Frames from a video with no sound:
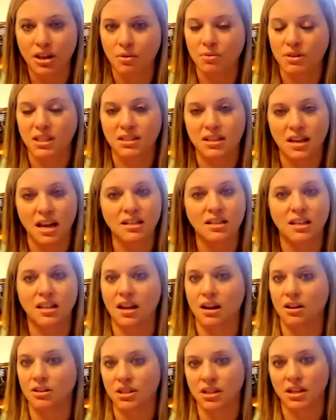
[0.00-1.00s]
that was sent to
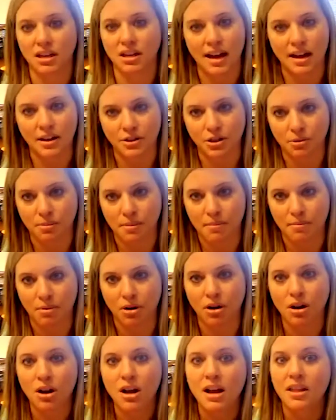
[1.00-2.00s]
their city council
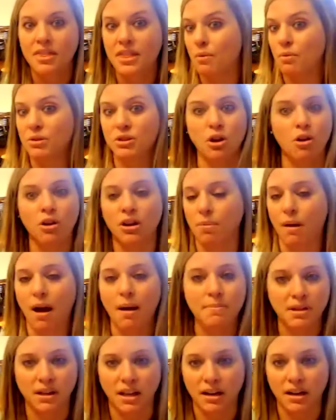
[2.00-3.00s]
member that was already
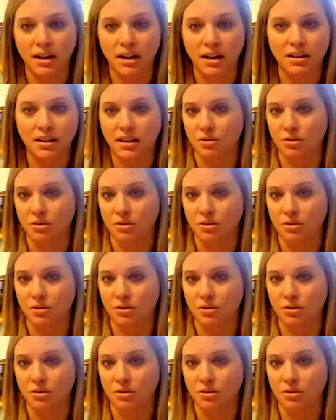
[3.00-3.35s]
populated.